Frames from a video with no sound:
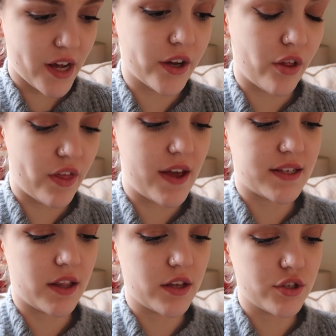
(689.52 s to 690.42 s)
starting on
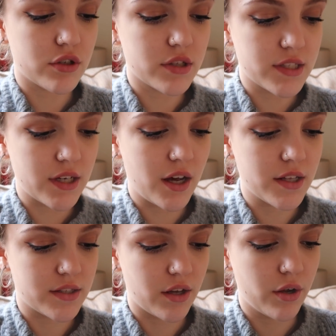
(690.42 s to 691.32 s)
Thursday the insurance
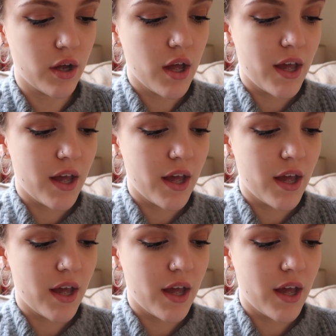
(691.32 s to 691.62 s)
starts. So